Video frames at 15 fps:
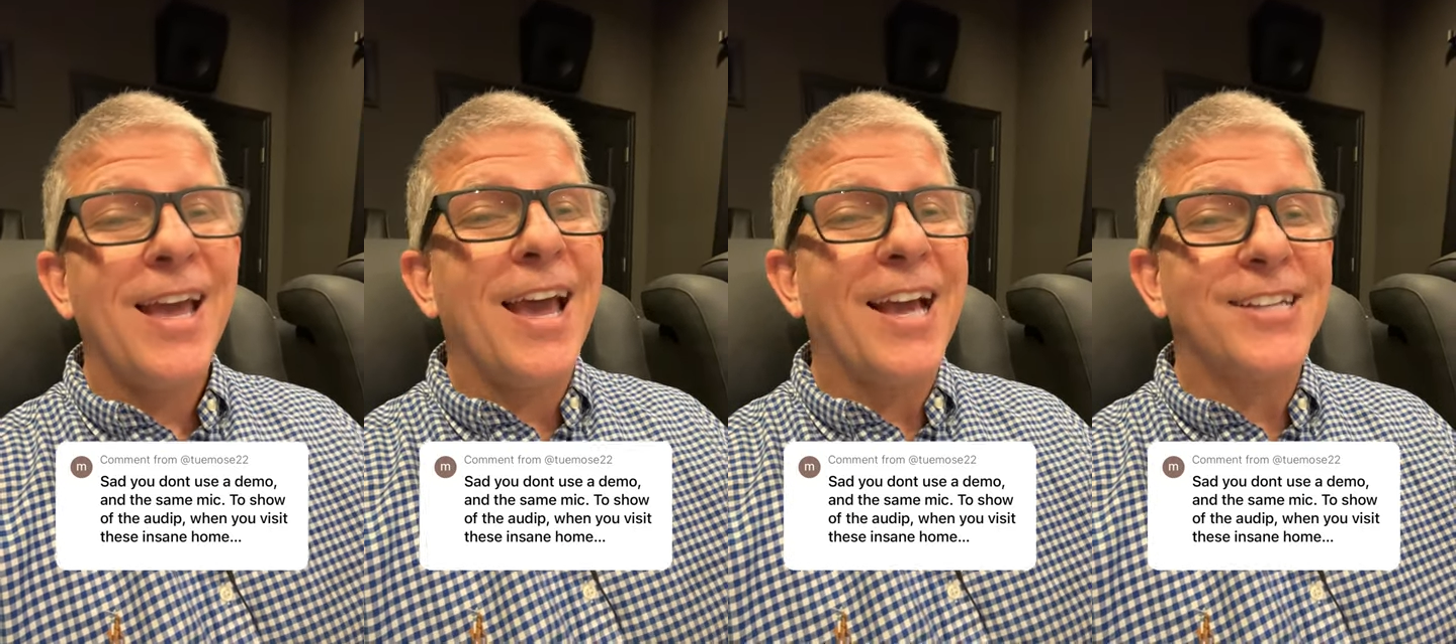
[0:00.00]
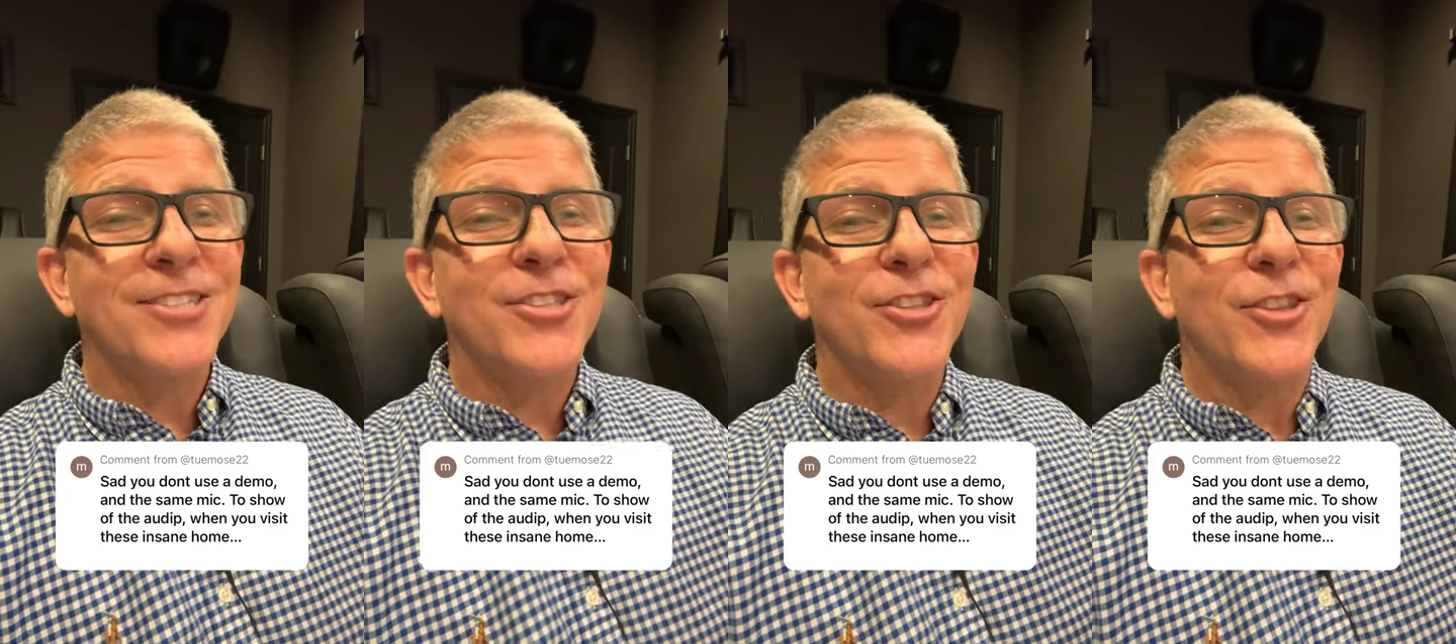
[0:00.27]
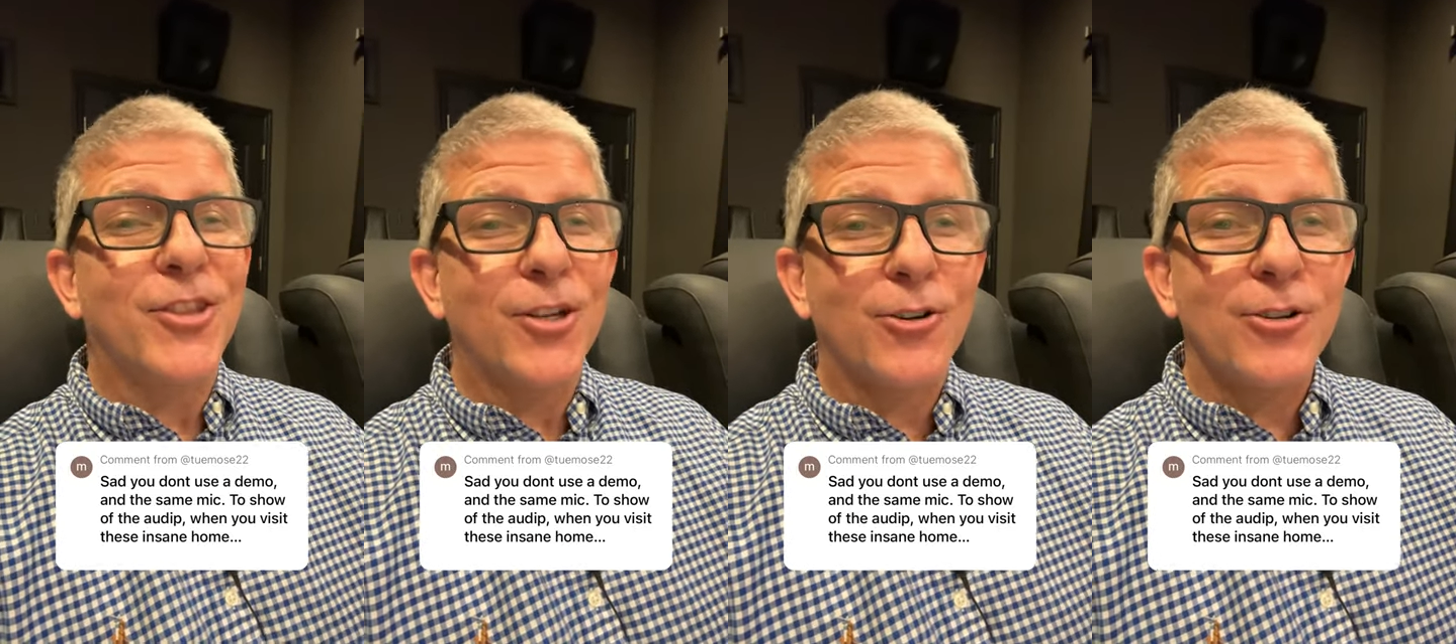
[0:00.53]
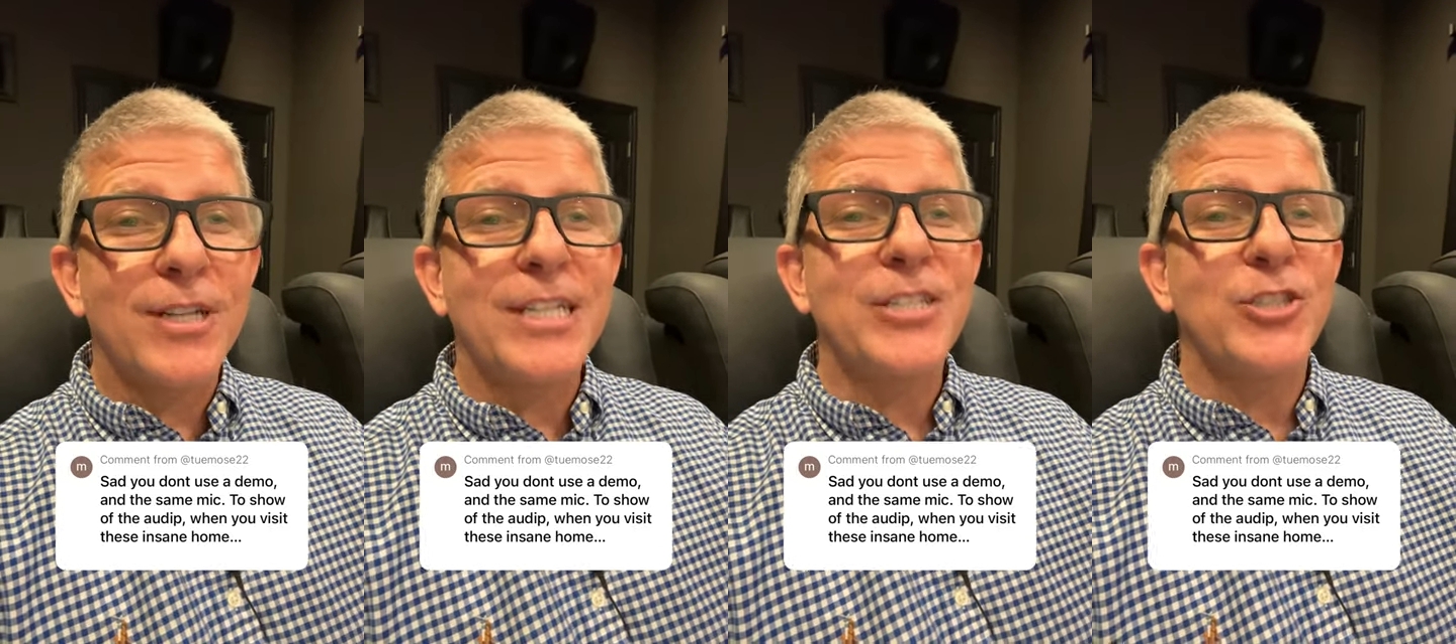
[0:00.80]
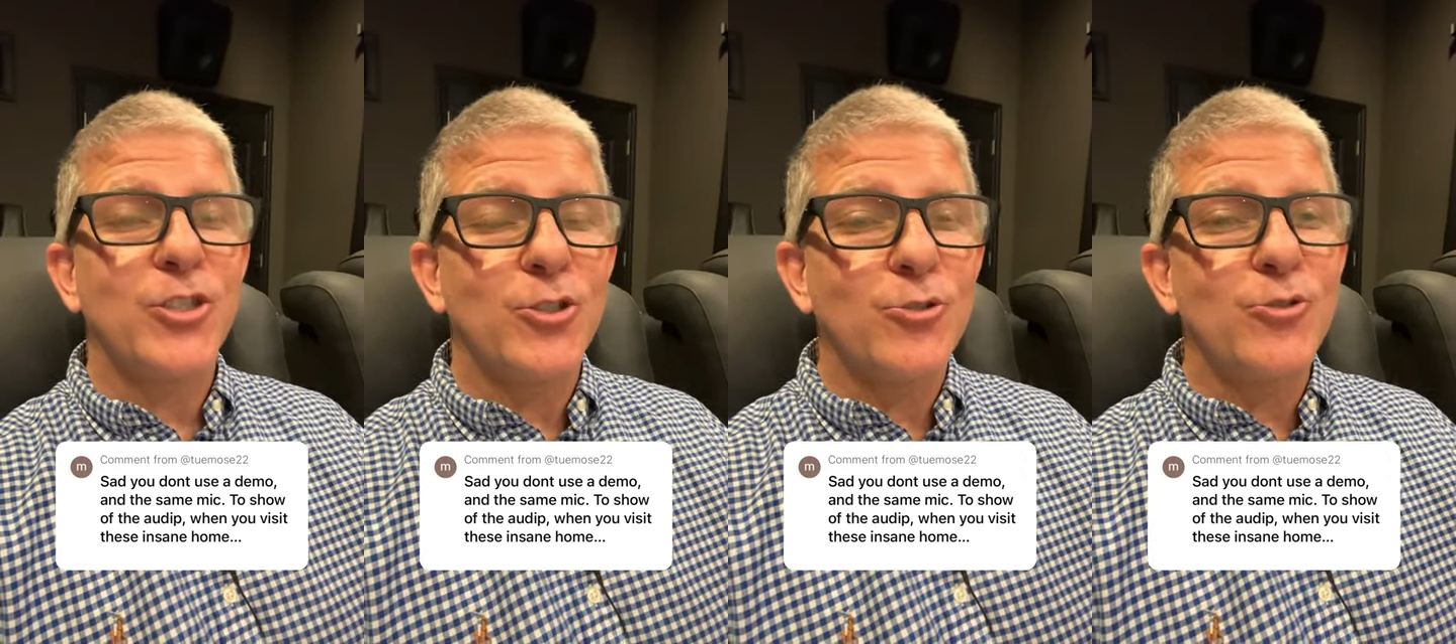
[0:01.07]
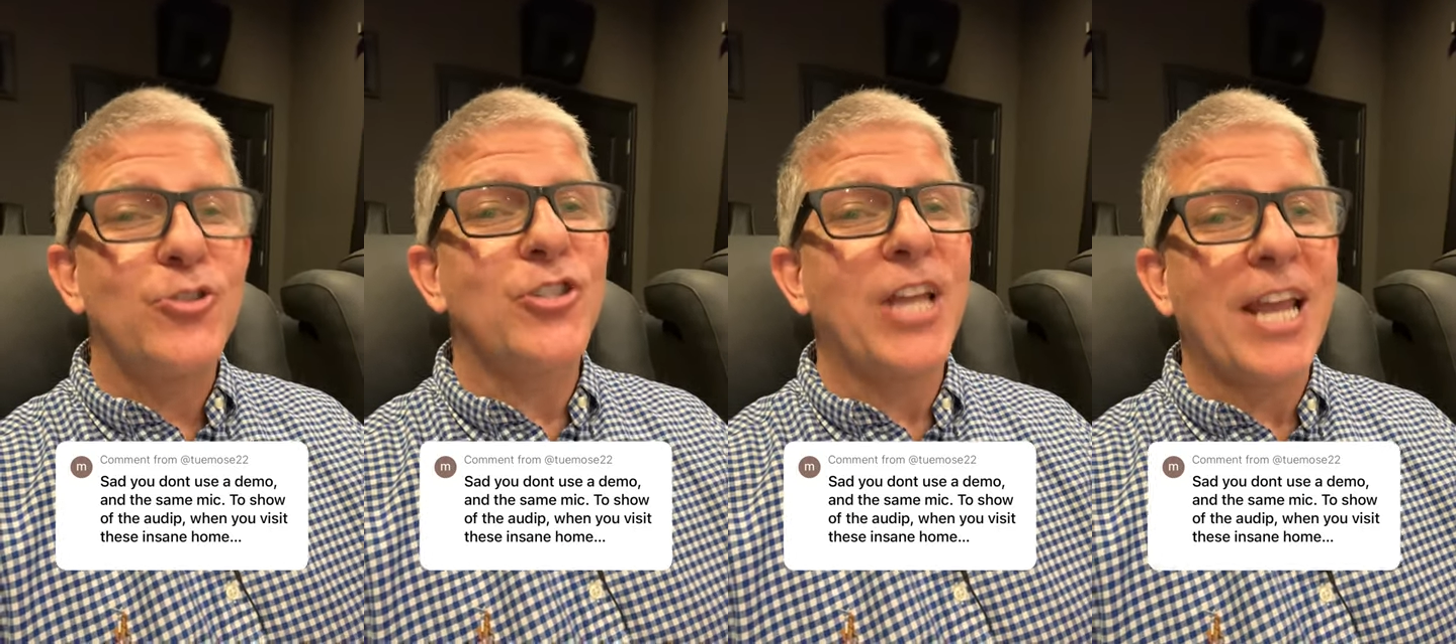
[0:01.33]
has
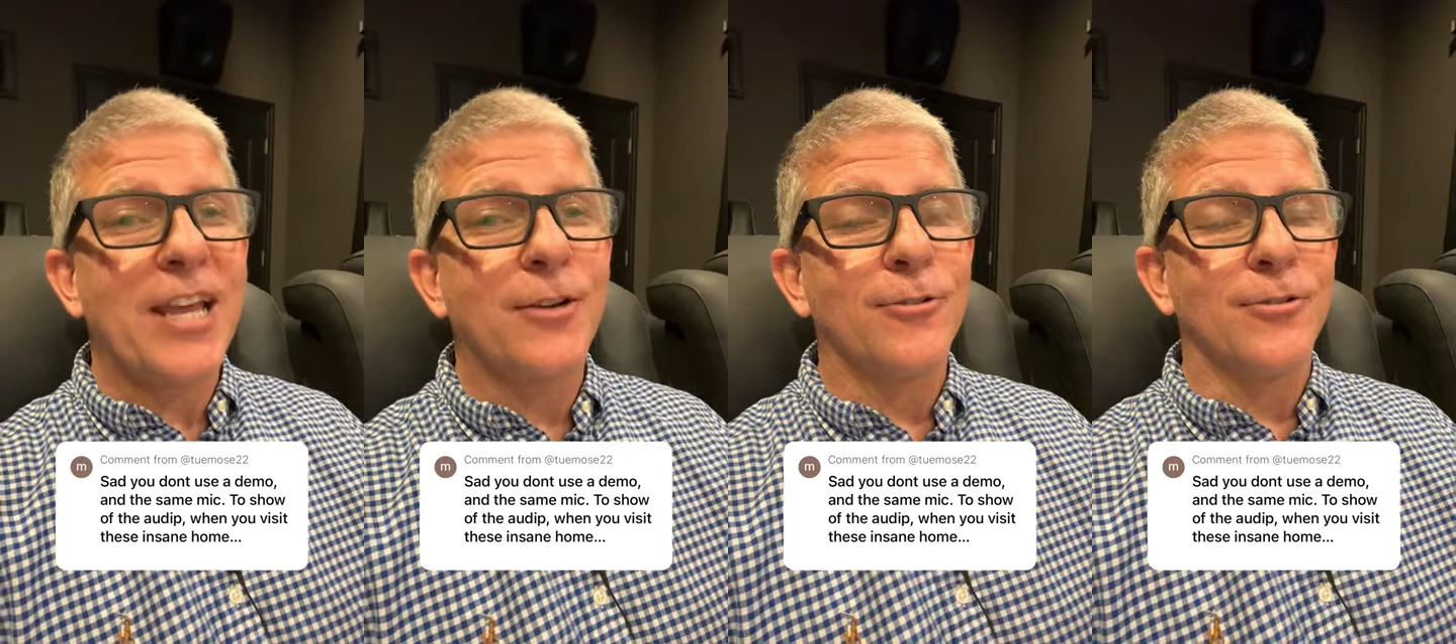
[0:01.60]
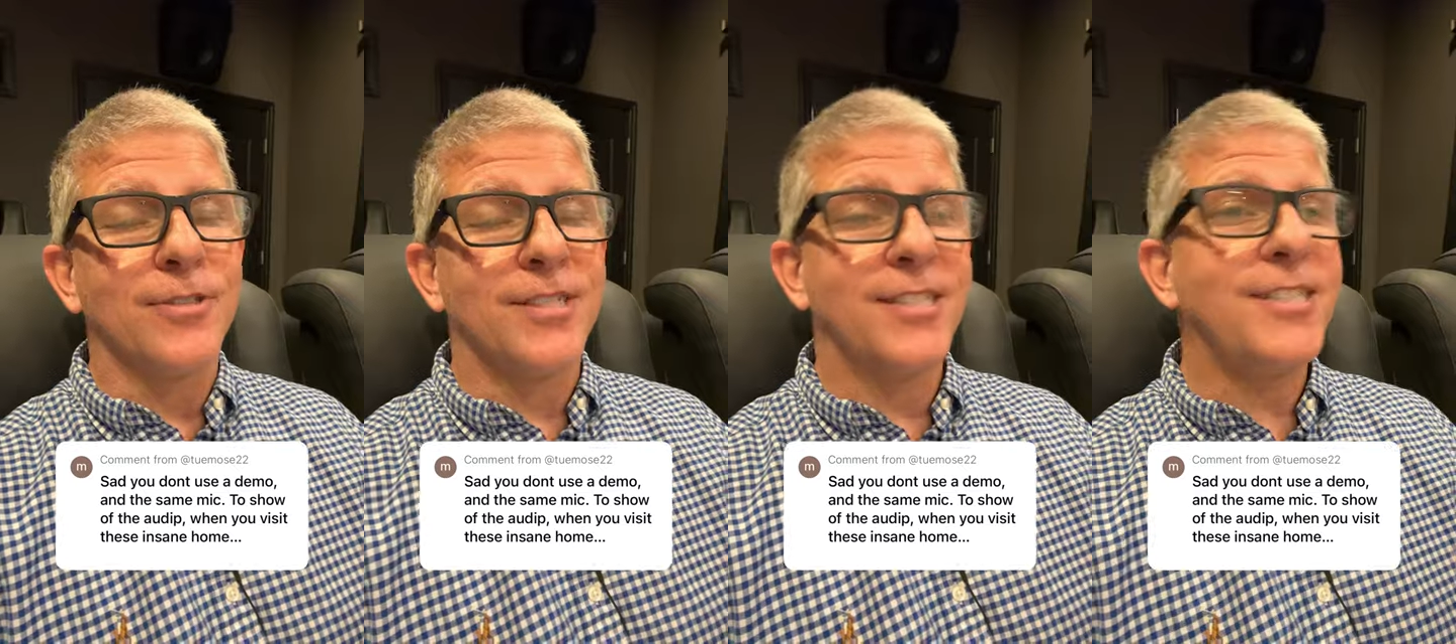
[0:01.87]
32 channels.